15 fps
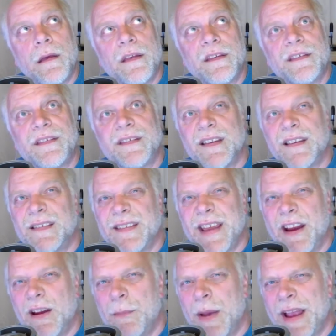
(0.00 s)
6
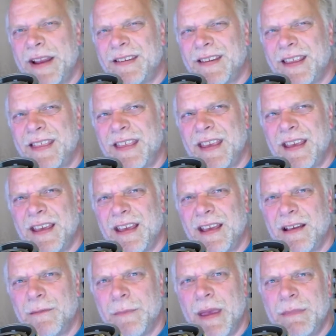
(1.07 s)
terabytes, I think,
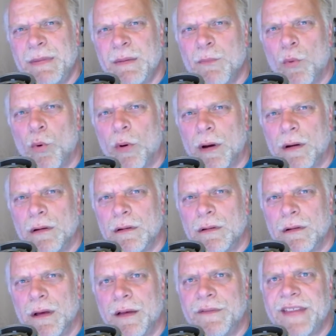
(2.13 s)
maybe more,
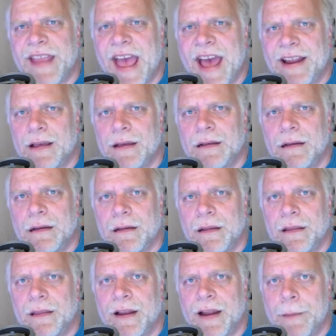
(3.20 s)
of data
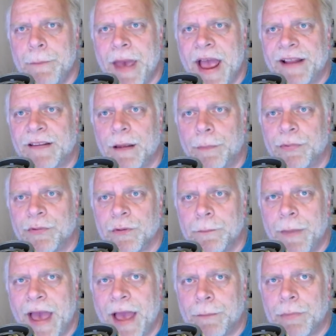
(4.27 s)
that I backed up through
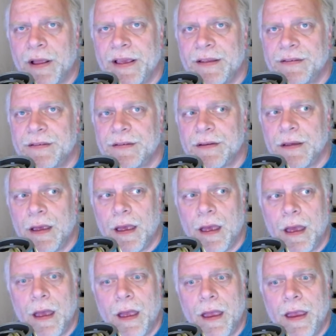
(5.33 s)
Backblaze.
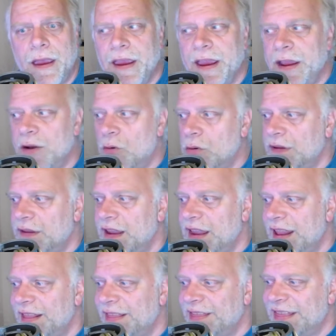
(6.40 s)
In order to
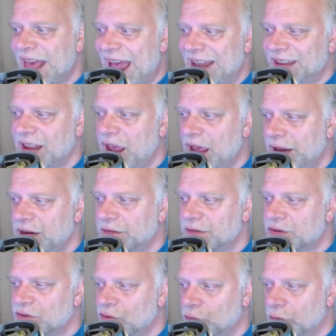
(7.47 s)
get that kind of
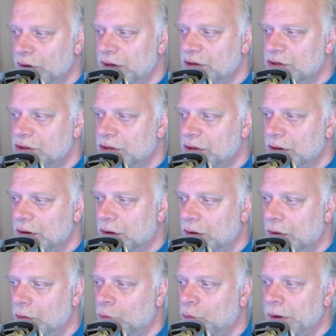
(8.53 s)
storage
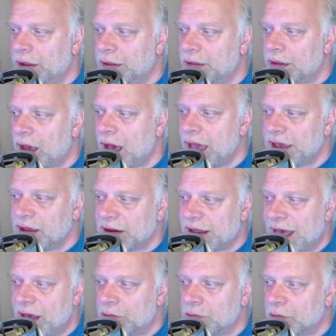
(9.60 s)
with
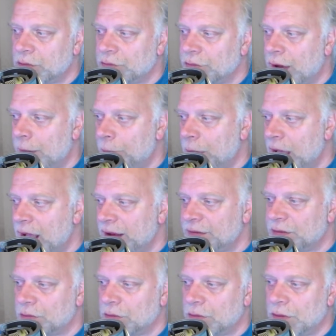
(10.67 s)
iCloud or Dropbox
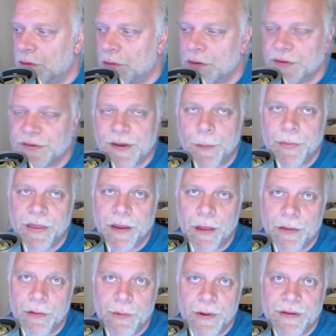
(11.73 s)
or some of the
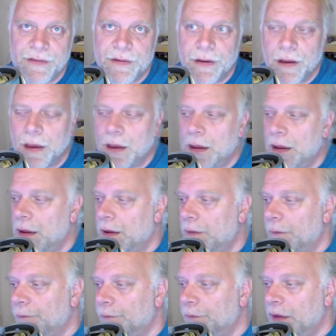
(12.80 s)
other ones,
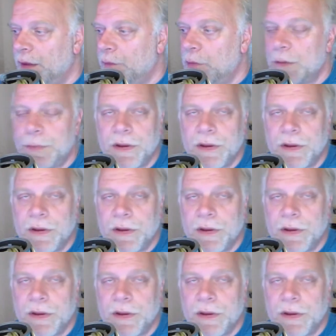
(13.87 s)
it would have been